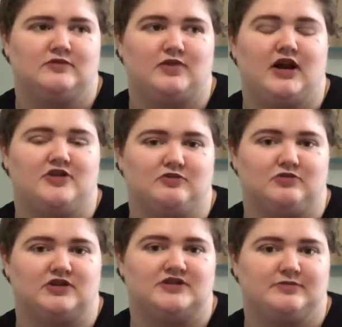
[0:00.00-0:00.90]
Probably the
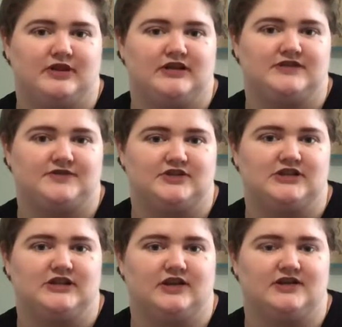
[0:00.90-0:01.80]
worst place for
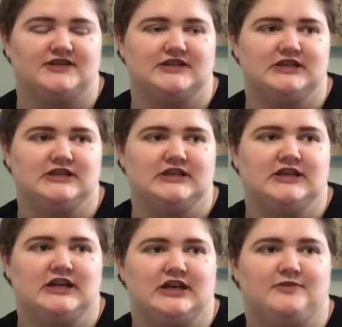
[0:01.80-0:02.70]
tea, honestly.
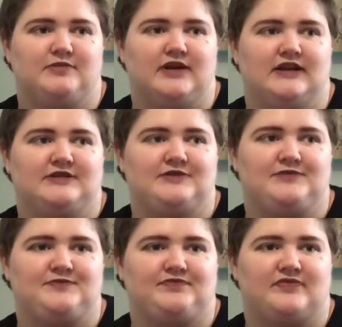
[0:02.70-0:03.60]
But
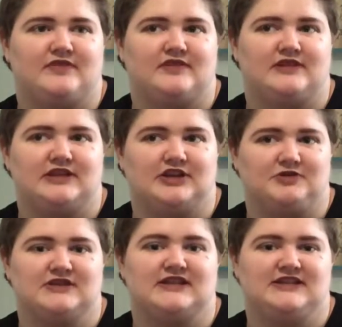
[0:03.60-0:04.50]
there
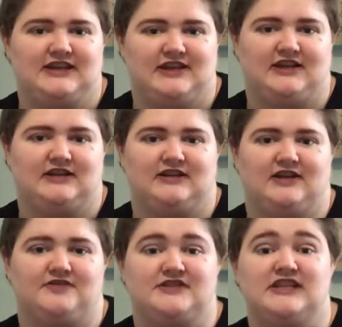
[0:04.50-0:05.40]
was a tin of
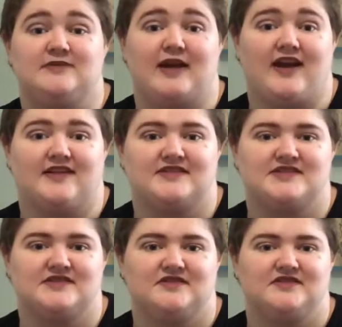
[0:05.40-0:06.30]
tea
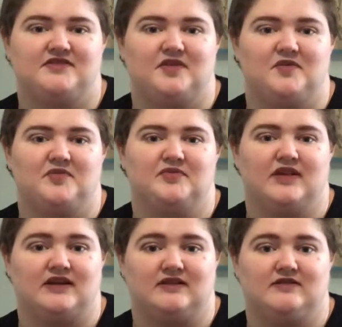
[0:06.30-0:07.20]
bags from
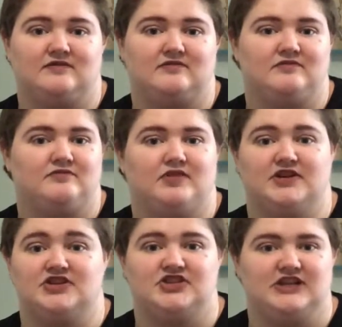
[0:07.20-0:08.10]
like
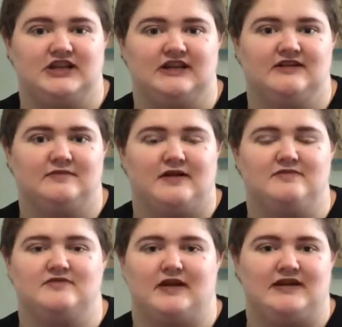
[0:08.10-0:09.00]
British tea
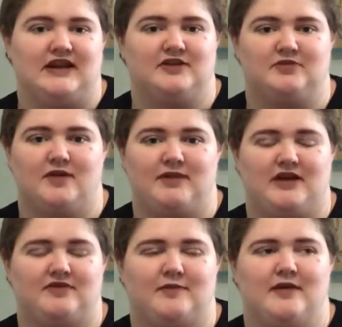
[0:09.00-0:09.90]
my Nana brought
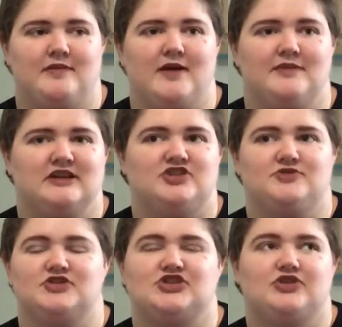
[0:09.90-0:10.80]
back from my mom, and she
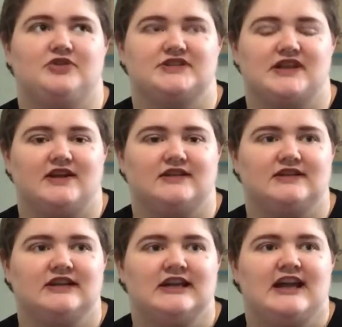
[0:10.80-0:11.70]
was so excited.
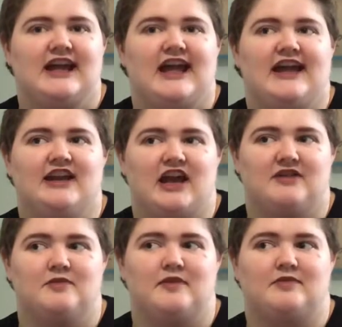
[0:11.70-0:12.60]
And I
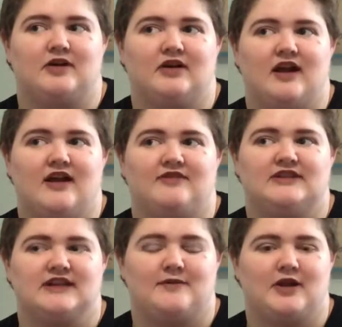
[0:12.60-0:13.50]
remember every
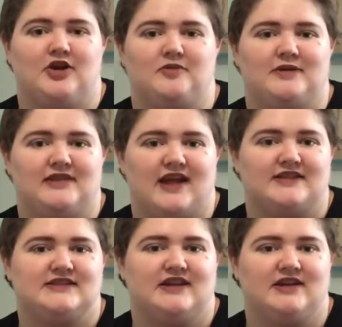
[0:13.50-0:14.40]
time I opened that
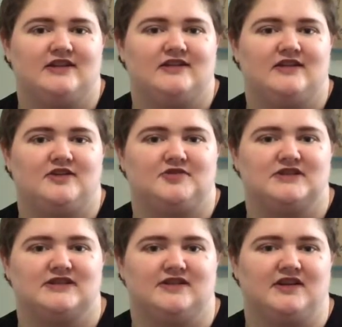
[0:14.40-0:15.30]
tin, it
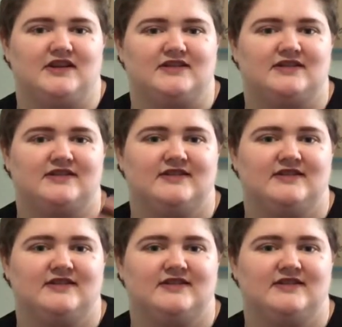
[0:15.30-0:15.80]
was like,